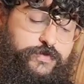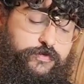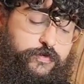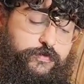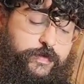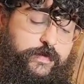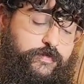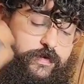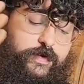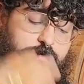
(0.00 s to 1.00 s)
truth,
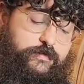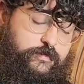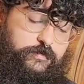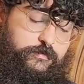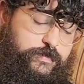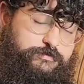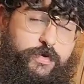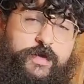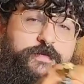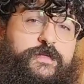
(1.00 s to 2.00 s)
whatever was
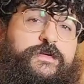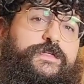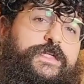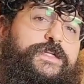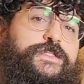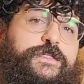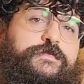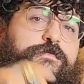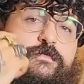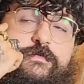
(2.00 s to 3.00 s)
brought to their
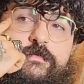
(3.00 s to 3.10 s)
attention